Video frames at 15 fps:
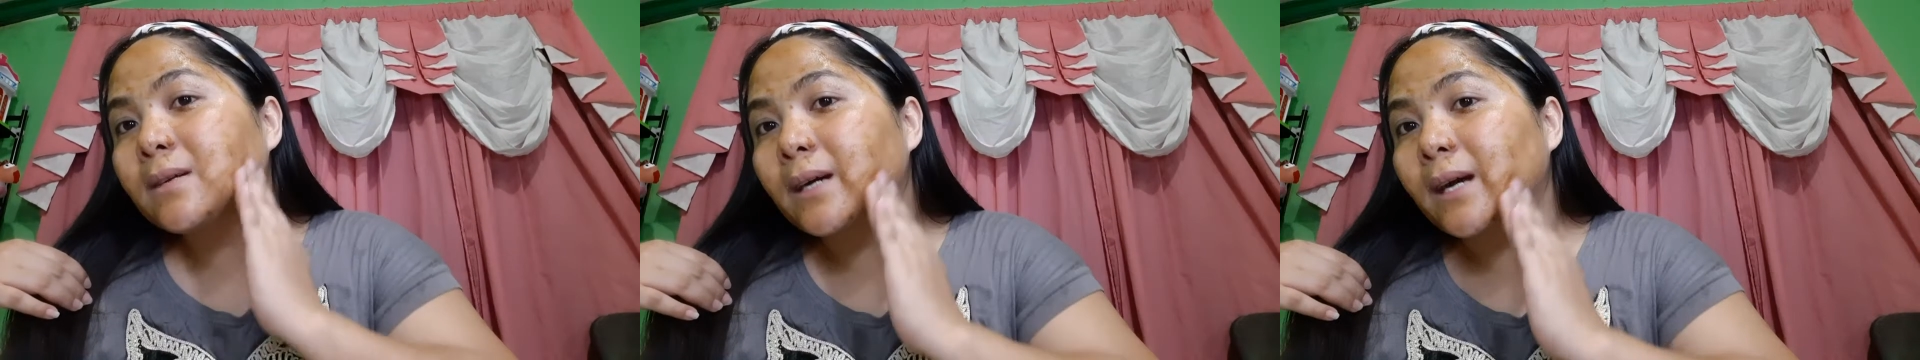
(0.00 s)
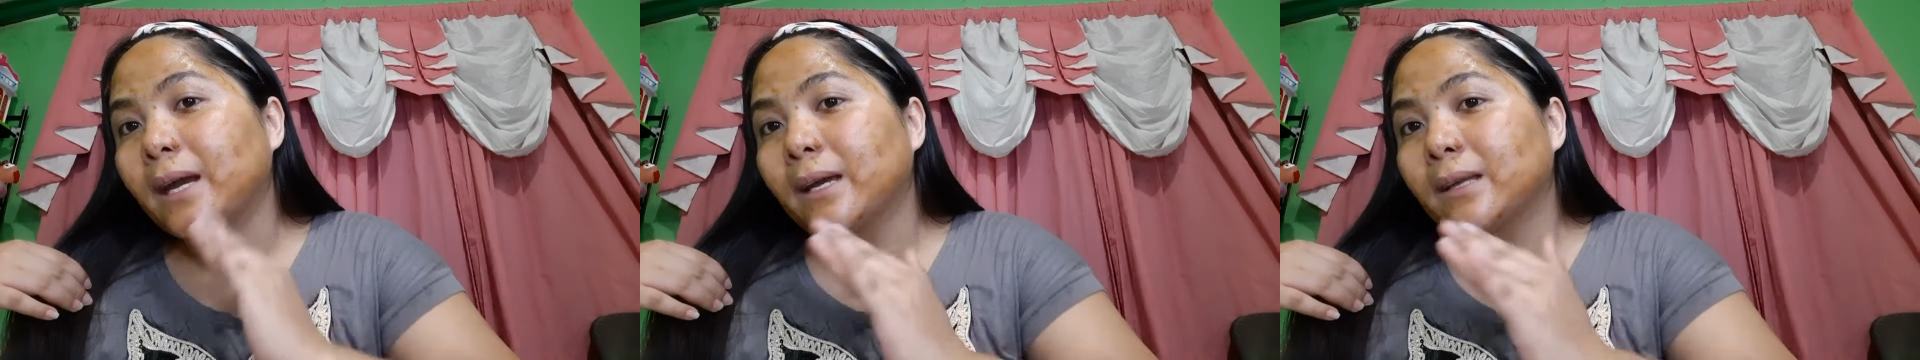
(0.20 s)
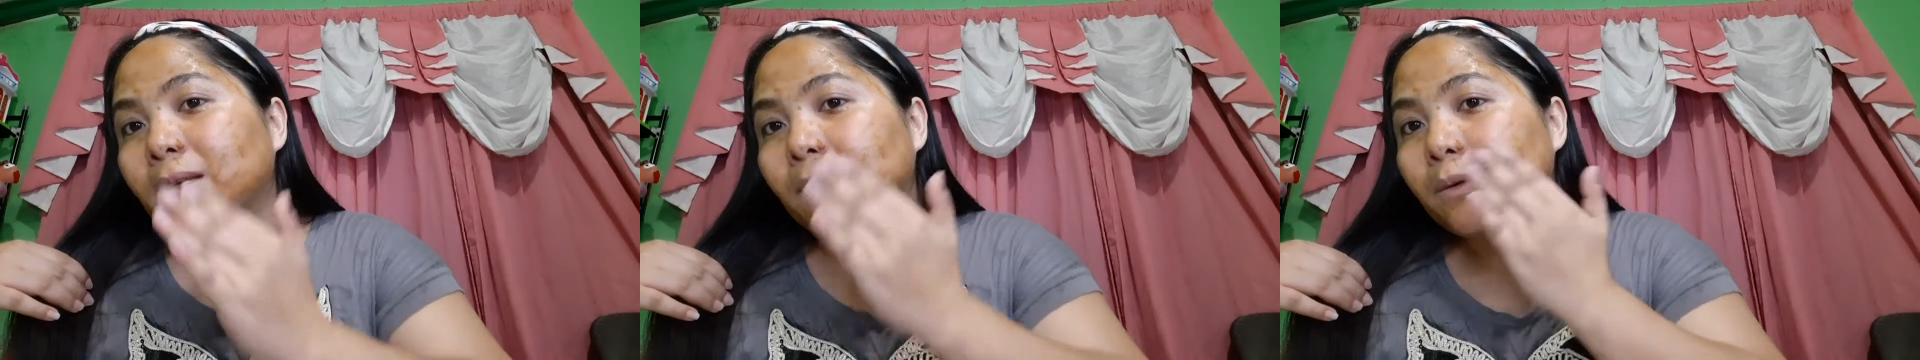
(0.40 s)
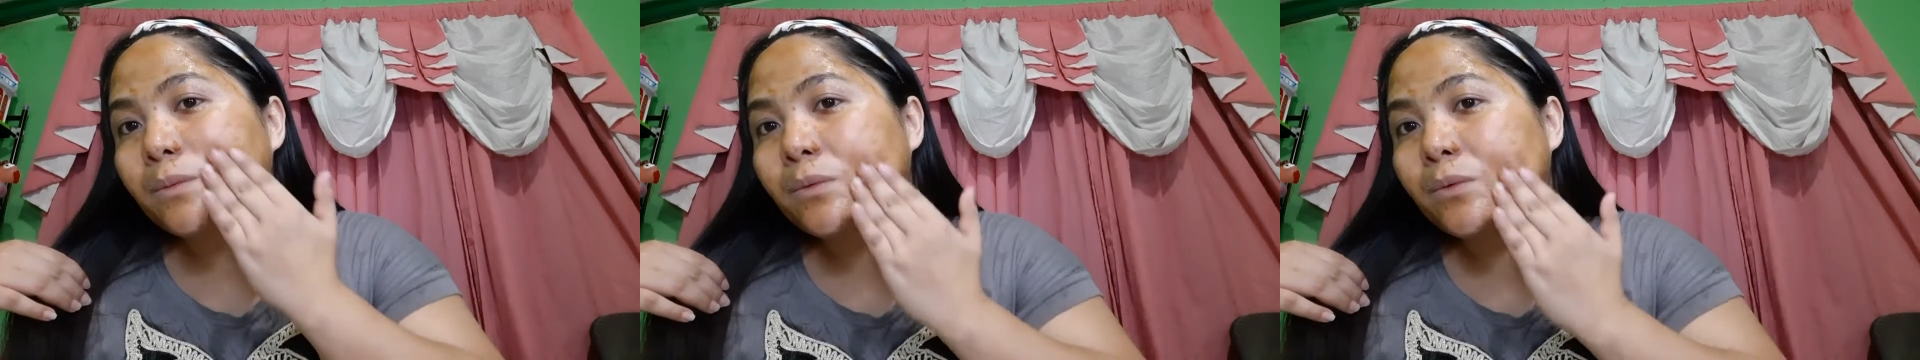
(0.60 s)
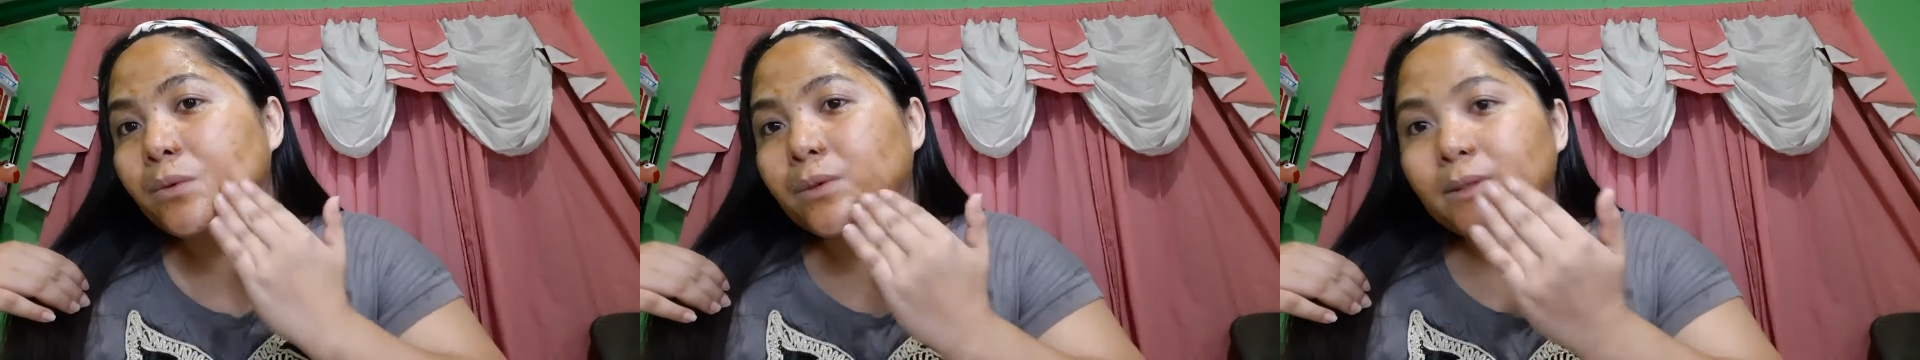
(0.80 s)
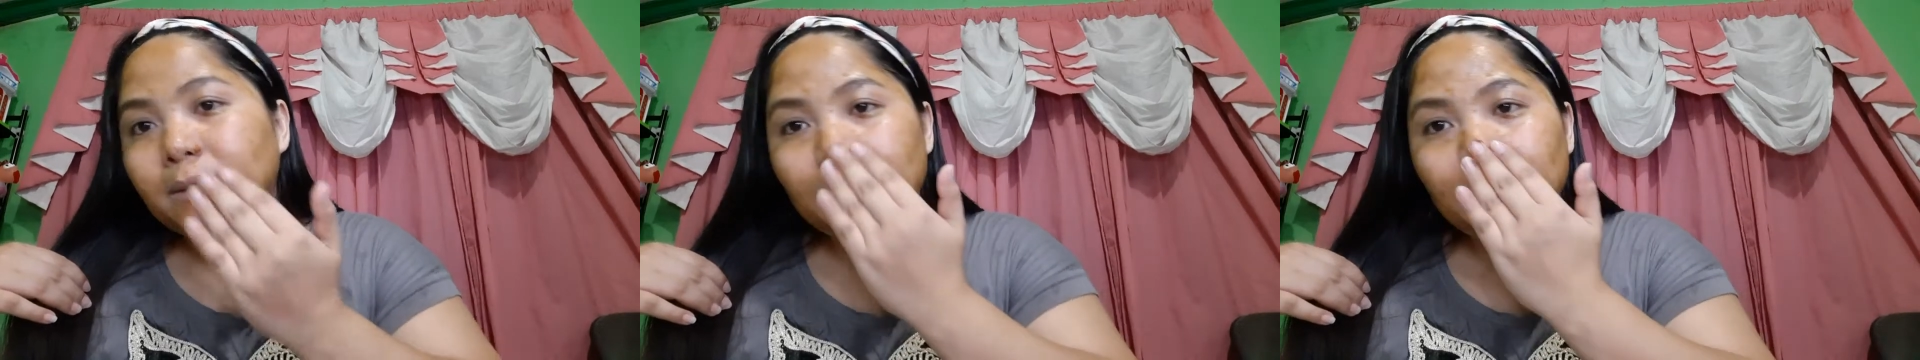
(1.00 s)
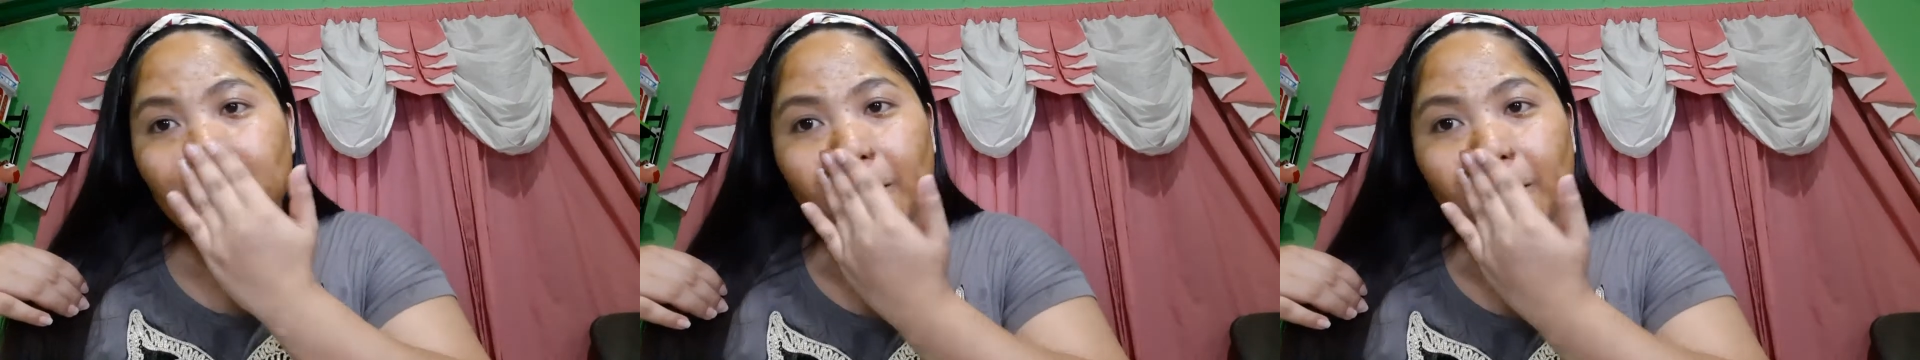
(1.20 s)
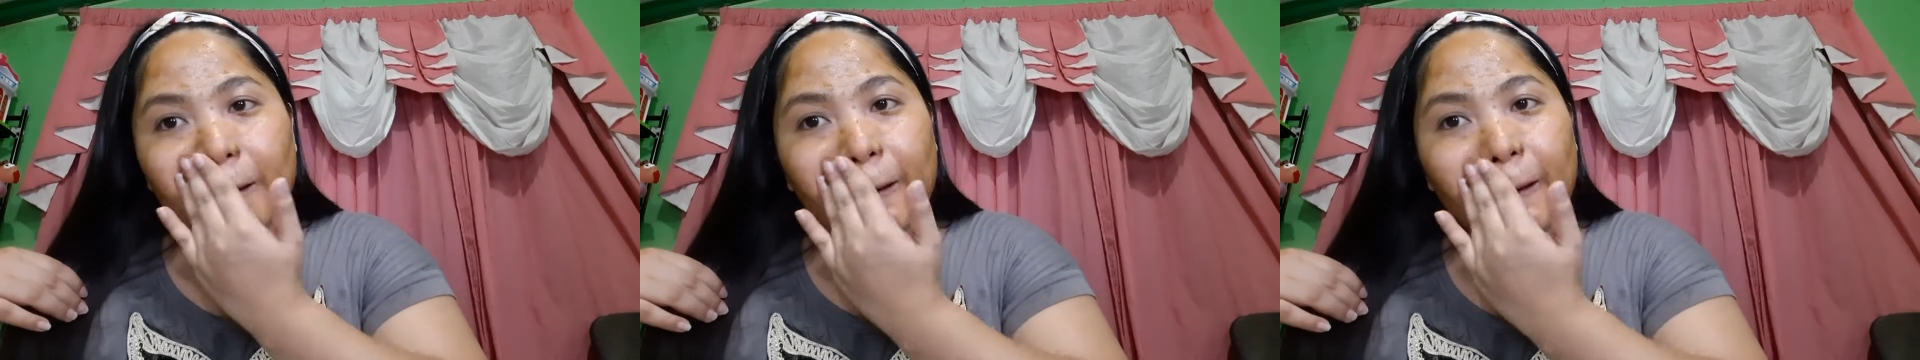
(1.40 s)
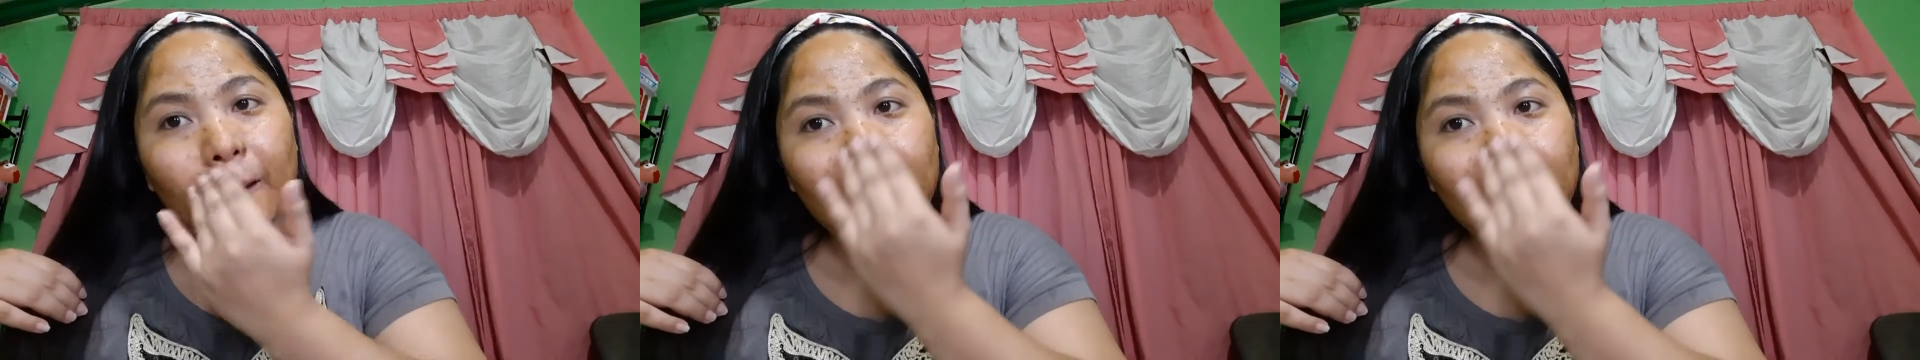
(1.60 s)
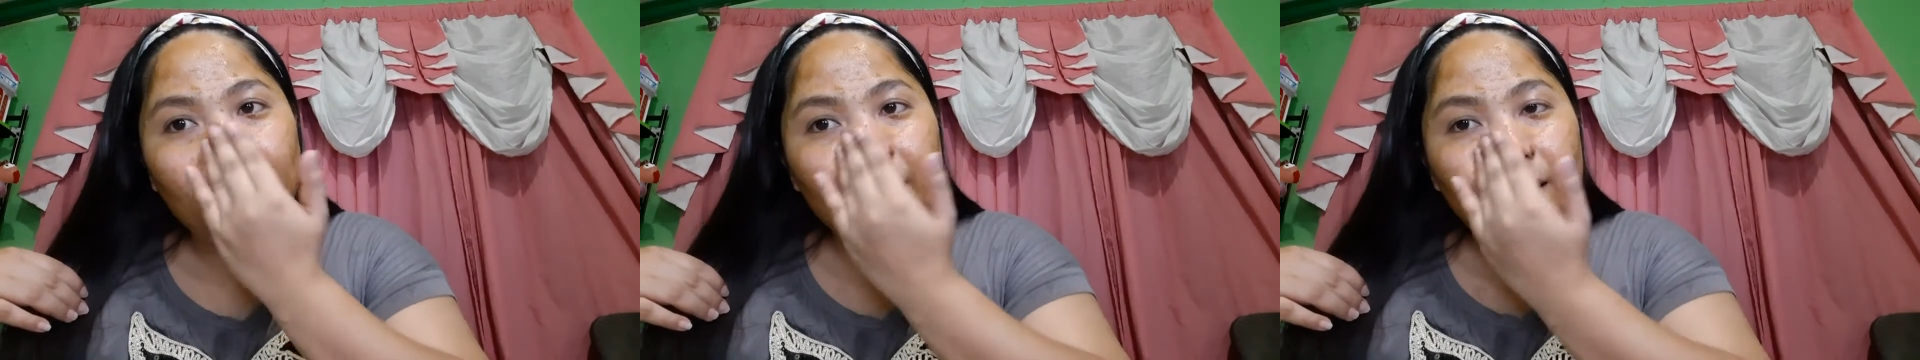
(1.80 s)
create a wound
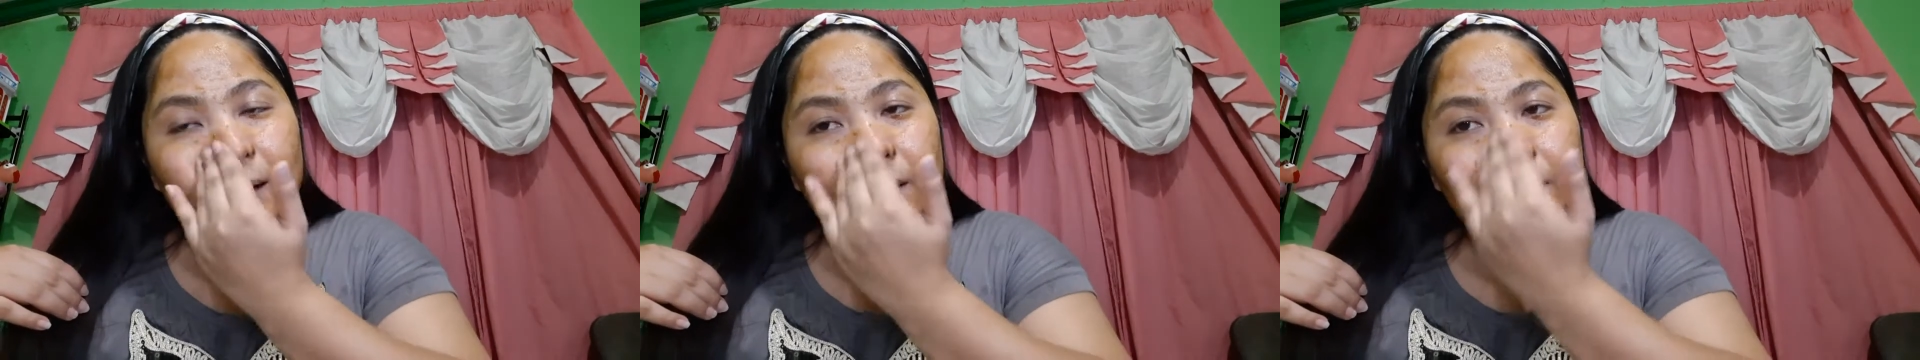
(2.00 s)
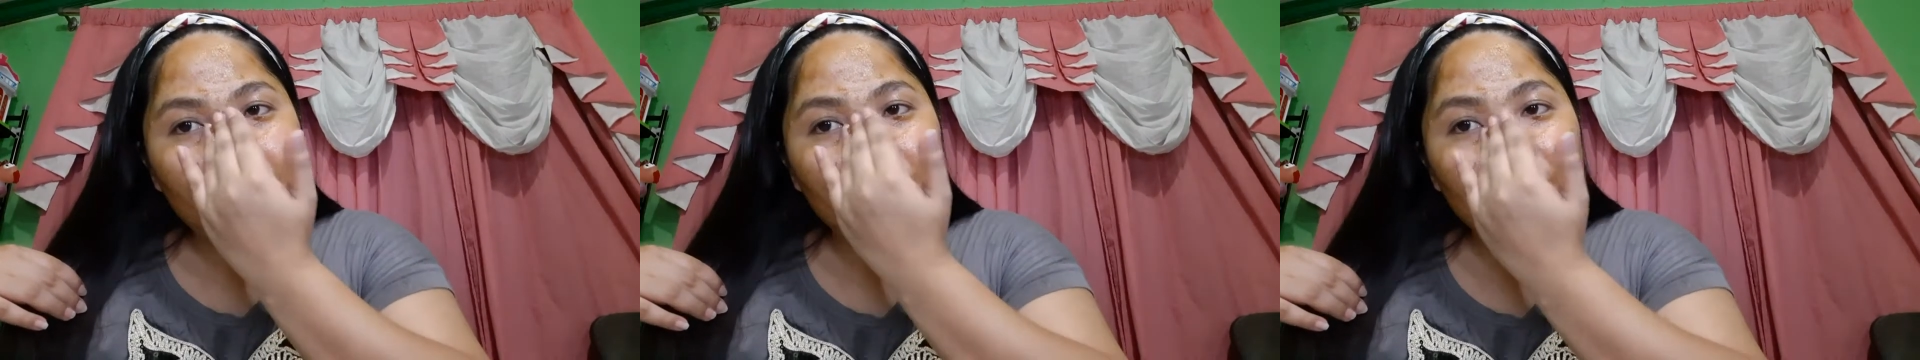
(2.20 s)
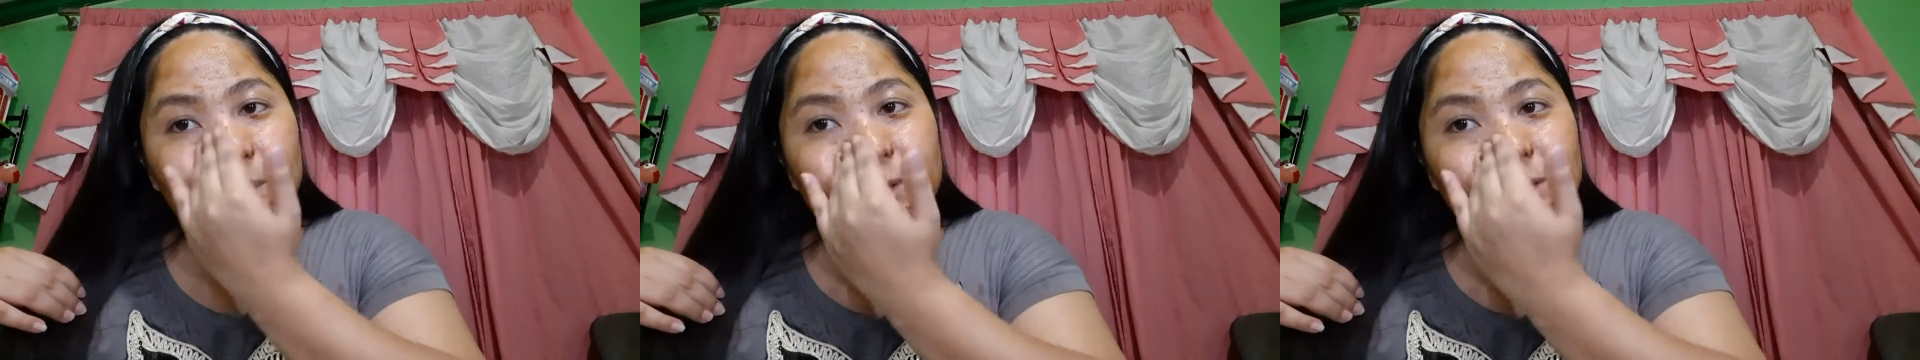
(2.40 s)
or hindi